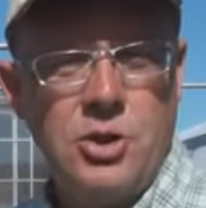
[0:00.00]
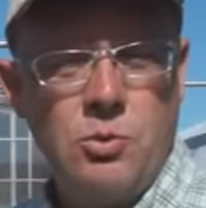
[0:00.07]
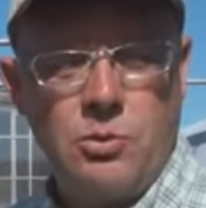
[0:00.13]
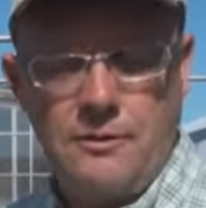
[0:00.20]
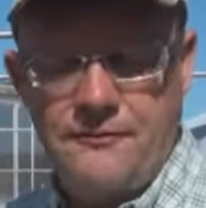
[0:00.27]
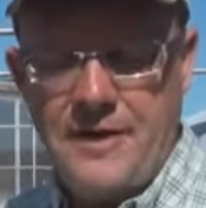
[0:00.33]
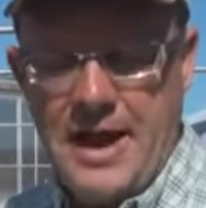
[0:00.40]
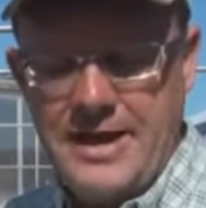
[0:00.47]
you
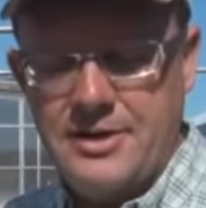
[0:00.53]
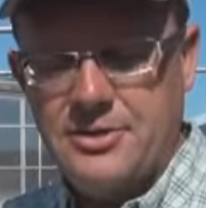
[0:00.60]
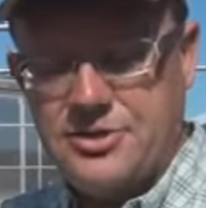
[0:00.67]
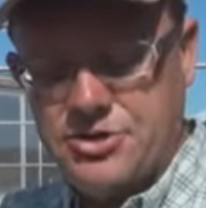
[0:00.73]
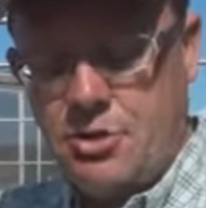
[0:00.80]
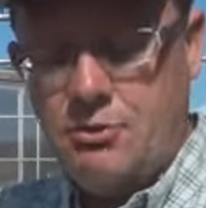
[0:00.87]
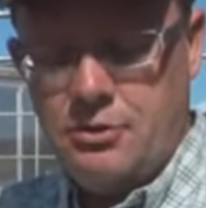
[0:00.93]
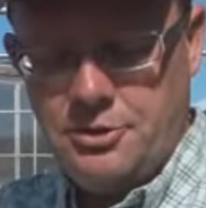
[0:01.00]
will find a
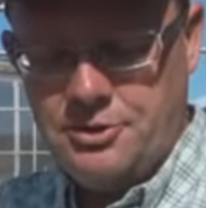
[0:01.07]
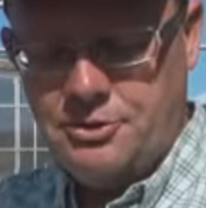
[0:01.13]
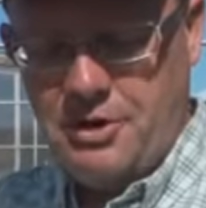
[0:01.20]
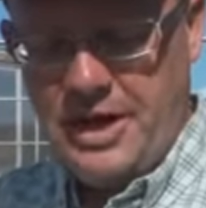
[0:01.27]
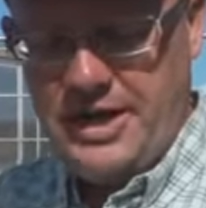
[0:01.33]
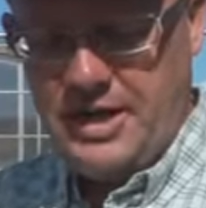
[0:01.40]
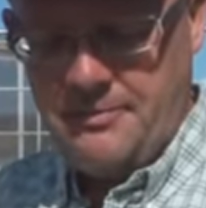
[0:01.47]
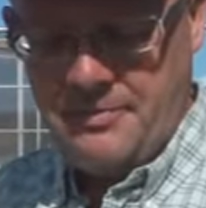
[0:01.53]
zonal
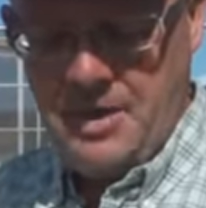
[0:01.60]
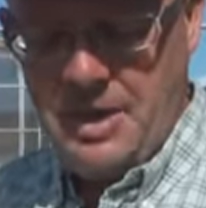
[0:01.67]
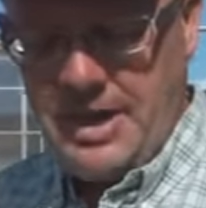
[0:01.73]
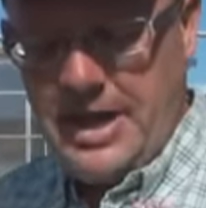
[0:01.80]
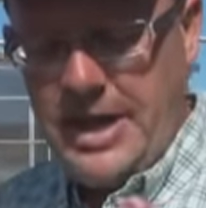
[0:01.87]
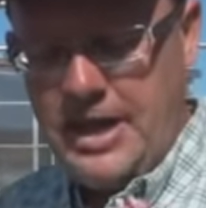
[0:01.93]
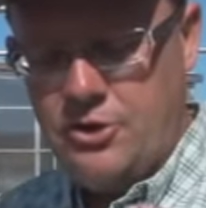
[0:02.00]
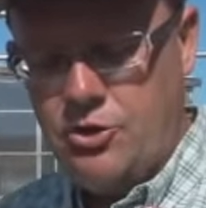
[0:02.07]
geranium
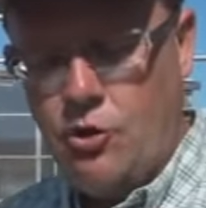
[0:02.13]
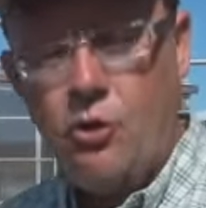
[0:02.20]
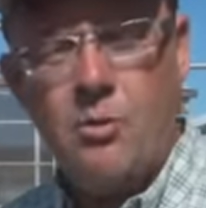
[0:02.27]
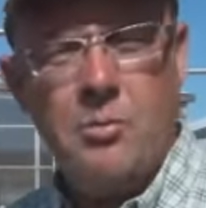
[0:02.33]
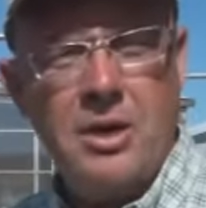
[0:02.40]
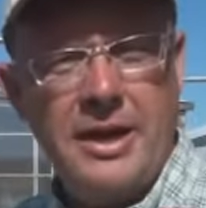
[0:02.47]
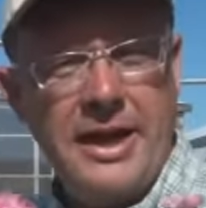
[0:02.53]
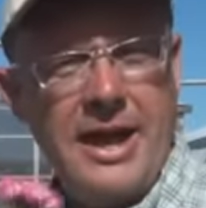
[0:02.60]
in
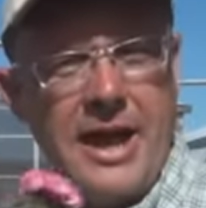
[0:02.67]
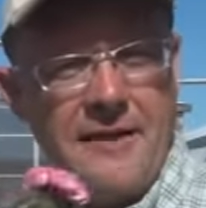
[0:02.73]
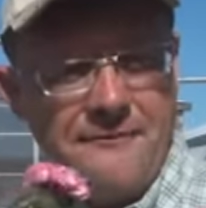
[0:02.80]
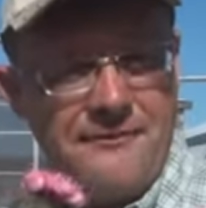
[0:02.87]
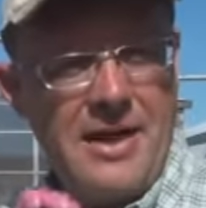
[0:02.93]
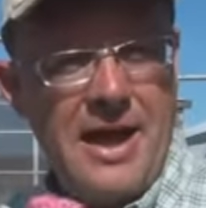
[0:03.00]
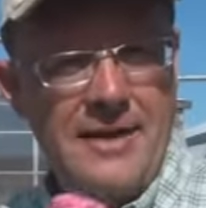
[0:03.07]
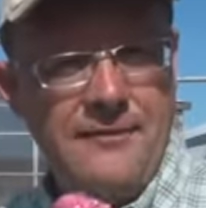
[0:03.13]
normally a
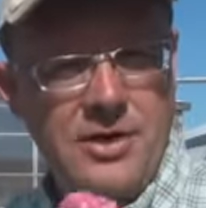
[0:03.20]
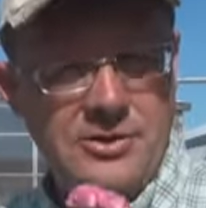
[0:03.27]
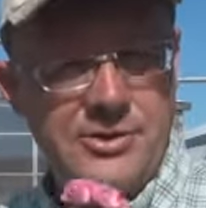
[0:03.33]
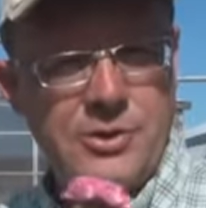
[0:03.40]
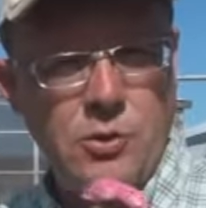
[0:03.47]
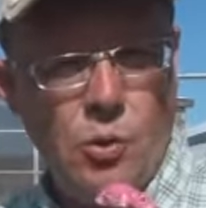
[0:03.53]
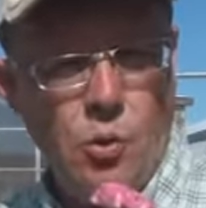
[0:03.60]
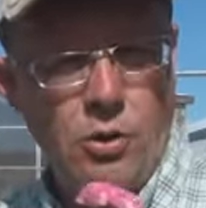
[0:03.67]

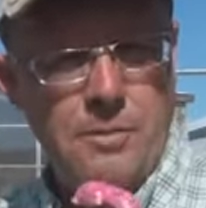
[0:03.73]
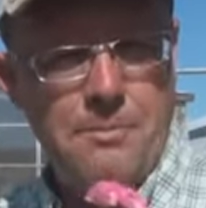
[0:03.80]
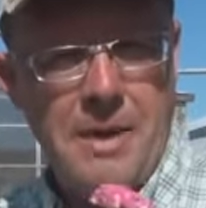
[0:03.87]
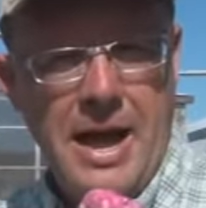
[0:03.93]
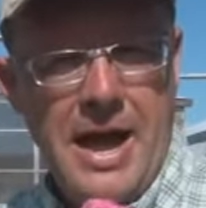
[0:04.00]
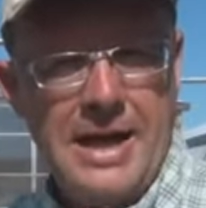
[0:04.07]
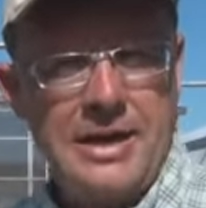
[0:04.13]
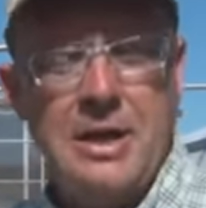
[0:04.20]
5-inch quart
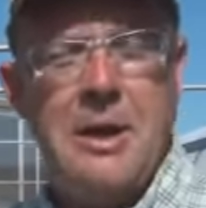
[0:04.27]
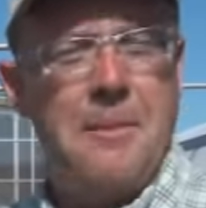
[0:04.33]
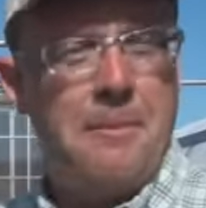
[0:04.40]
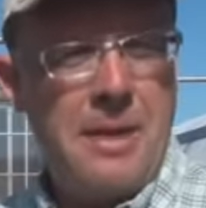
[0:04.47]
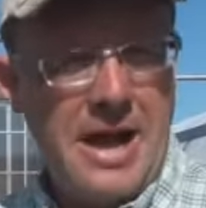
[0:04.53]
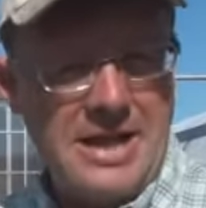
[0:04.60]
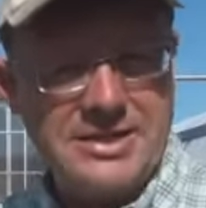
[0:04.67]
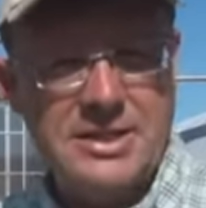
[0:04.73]
pot,
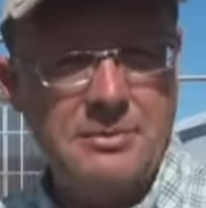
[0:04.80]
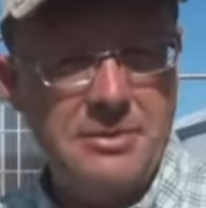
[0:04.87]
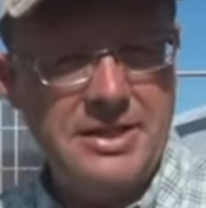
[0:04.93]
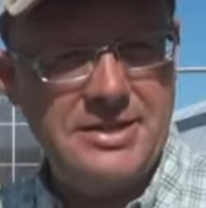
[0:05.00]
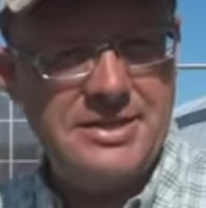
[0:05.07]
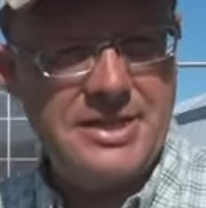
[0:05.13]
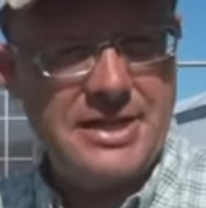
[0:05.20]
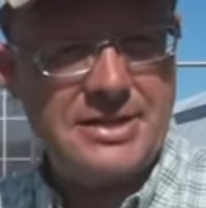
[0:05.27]

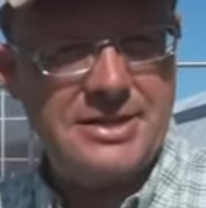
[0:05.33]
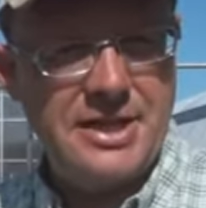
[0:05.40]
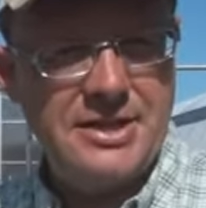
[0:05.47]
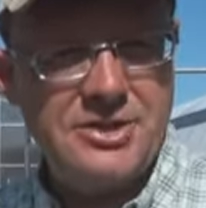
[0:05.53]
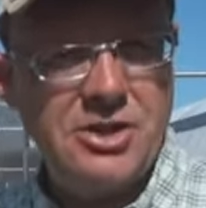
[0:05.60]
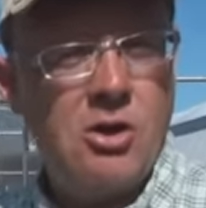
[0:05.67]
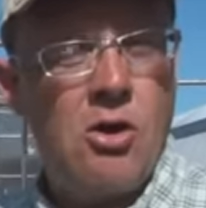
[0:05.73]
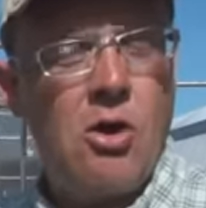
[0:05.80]
possibly
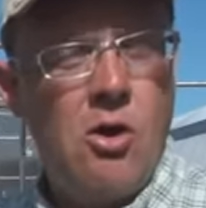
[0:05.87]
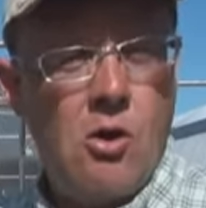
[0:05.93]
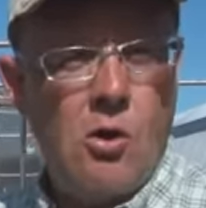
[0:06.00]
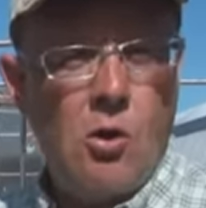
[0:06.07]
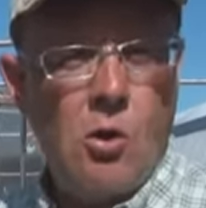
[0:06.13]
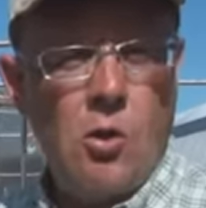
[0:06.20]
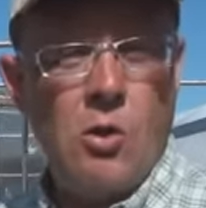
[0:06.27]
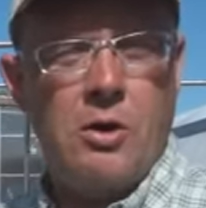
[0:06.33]
6-inch,
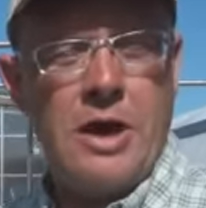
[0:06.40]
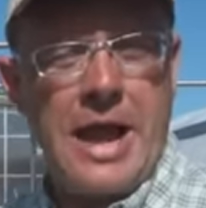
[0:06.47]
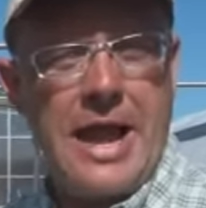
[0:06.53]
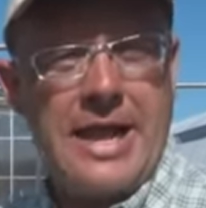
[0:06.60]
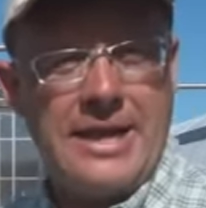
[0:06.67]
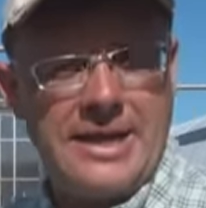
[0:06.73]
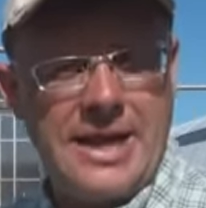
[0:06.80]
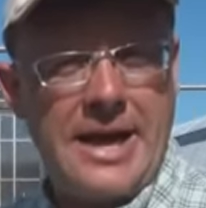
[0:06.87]
or
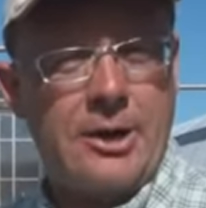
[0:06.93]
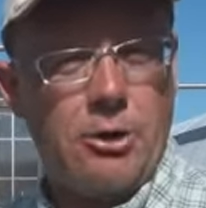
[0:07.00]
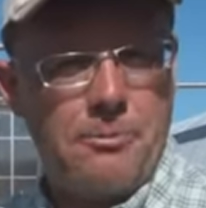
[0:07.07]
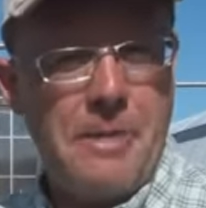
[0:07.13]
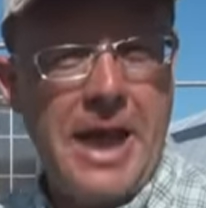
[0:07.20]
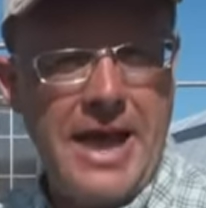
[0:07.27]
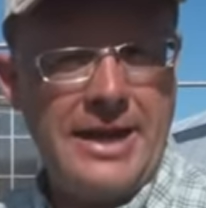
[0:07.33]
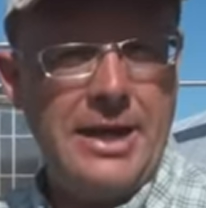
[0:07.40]
a deck or
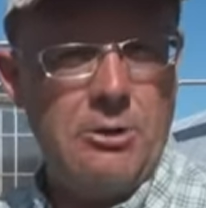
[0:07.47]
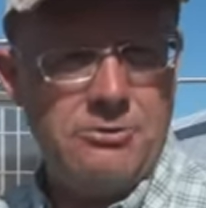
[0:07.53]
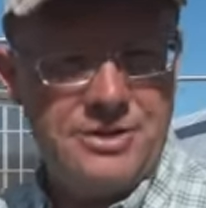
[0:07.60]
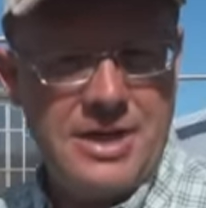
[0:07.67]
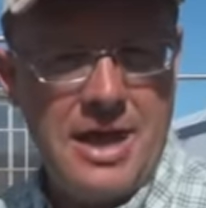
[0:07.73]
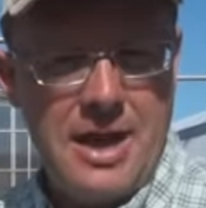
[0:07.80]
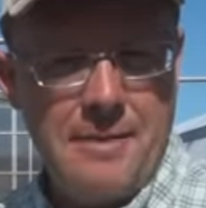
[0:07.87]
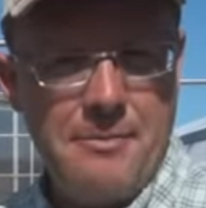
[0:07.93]
patio
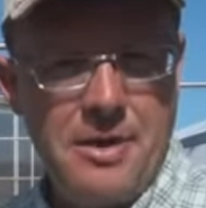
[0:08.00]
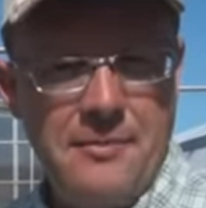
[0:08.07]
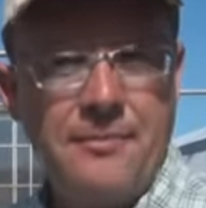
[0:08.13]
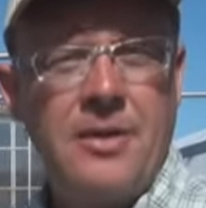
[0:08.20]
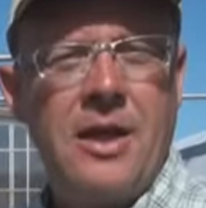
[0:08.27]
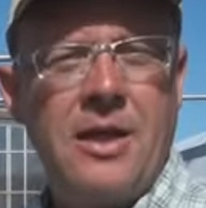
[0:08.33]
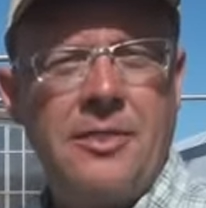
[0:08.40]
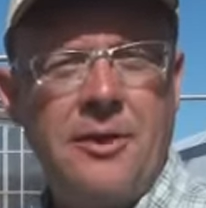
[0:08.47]
tub.
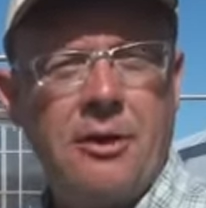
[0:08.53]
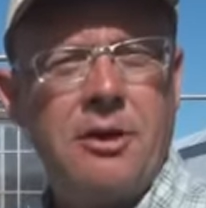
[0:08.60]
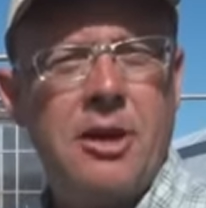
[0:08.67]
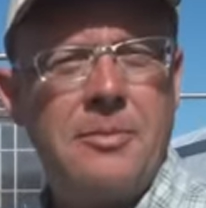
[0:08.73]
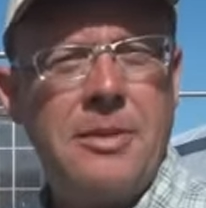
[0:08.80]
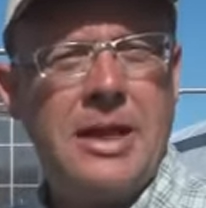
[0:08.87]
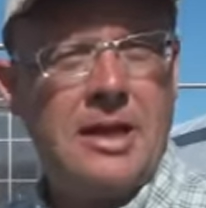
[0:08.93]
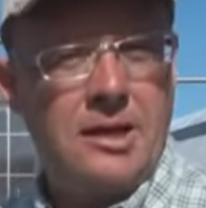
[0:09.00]
They're
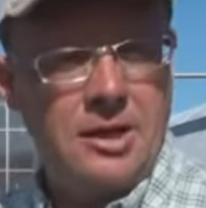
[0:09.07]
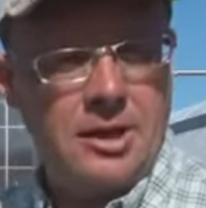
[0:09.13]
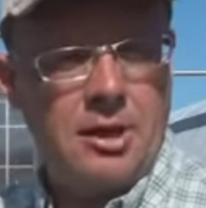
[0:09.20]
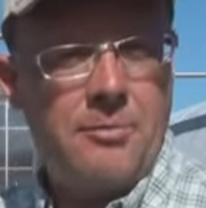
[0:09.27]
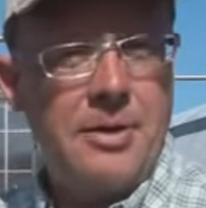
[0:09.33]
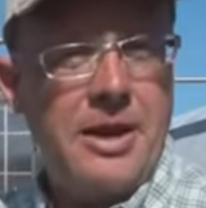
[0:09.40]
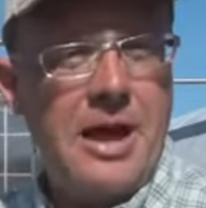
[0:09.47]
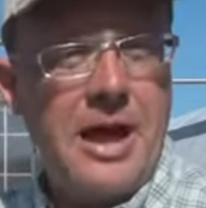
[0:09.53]
going to be a
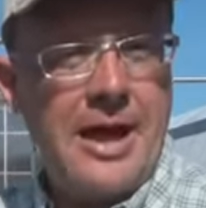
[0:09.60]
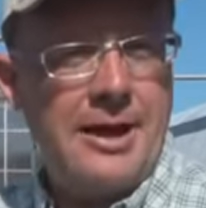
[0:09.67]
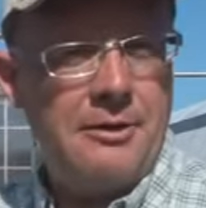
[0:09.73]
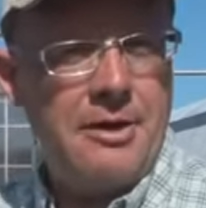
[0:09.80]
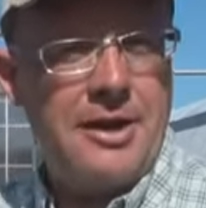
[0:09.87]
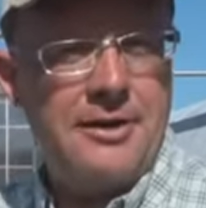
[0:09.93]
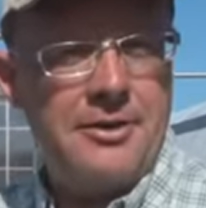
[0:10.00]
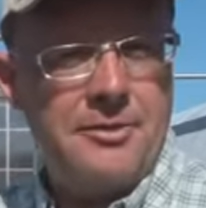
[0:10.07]
little bit
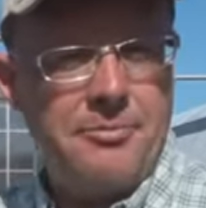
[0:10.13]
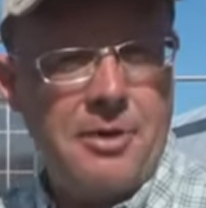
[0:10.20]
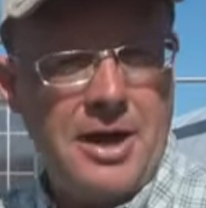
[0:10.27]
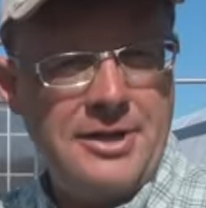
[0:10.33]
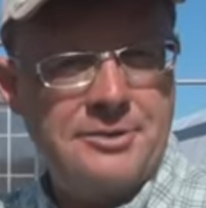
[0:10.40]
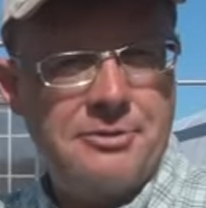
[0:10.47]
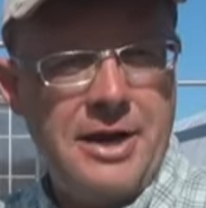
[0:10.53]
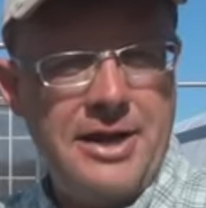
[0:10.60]
higher end in the
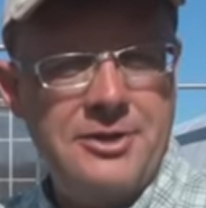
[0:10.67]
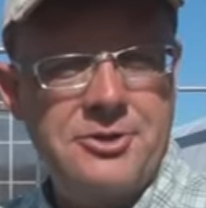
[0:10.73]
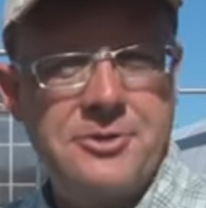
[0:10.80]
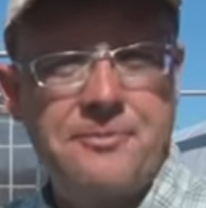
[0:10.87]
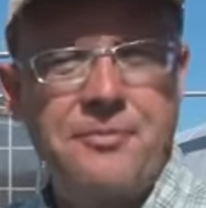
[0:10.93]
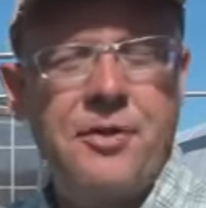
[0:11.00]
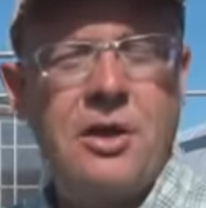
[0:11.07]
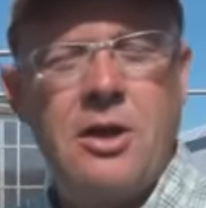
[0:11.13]
price range.